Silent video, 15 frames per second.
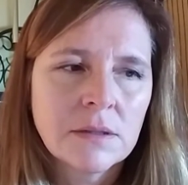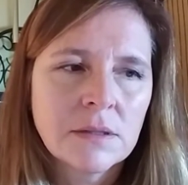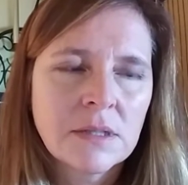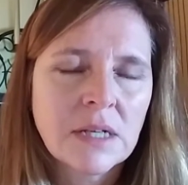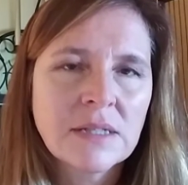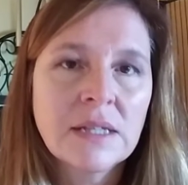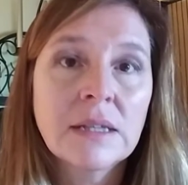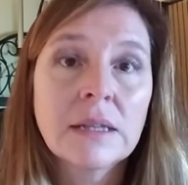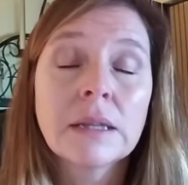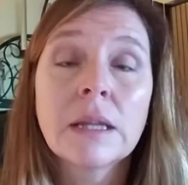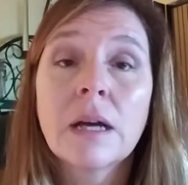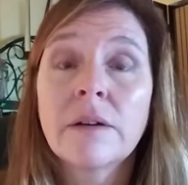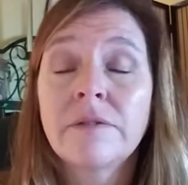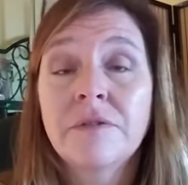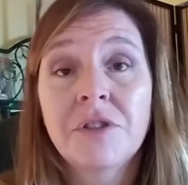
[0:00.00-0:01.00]
doesn't
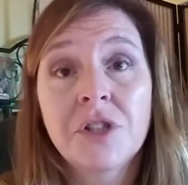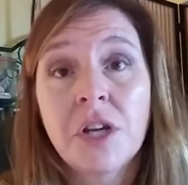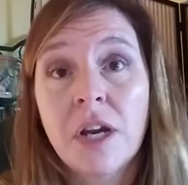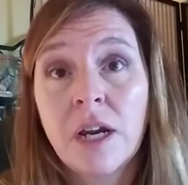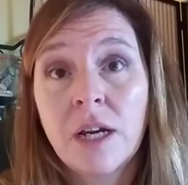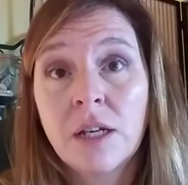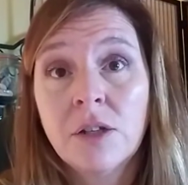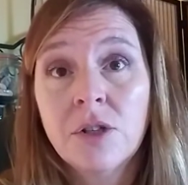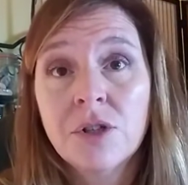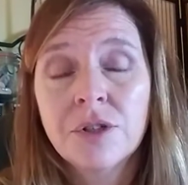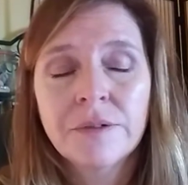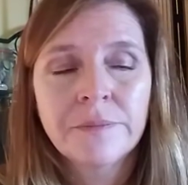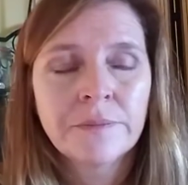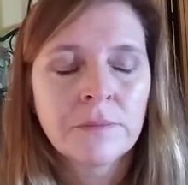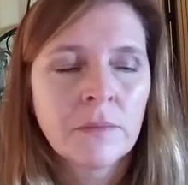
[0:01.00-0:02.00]
love
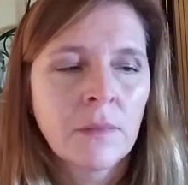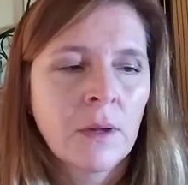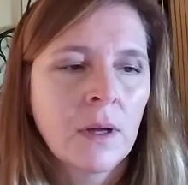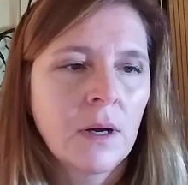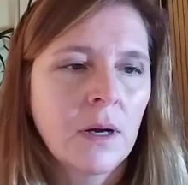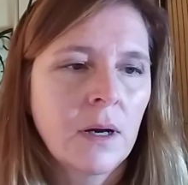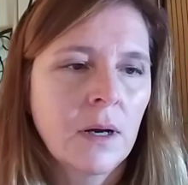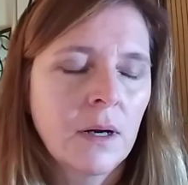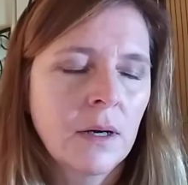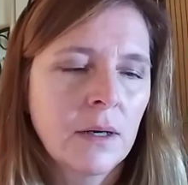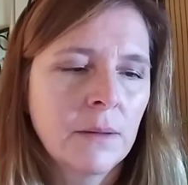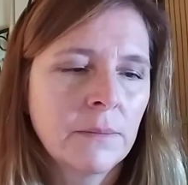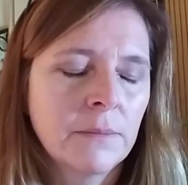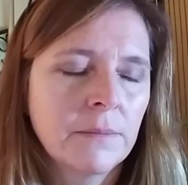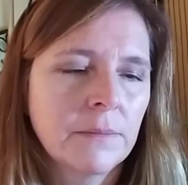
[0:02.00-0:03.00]
change.
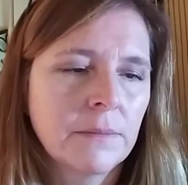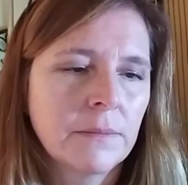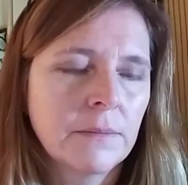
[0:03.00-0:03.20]
Um,